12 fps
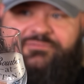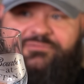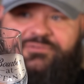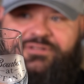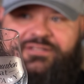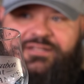
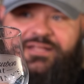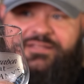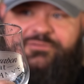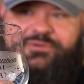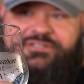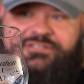Really like
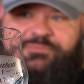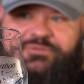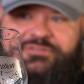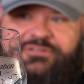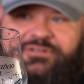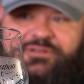the way she
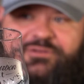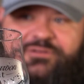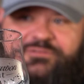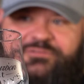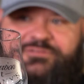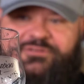puts her
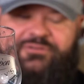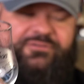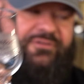logos on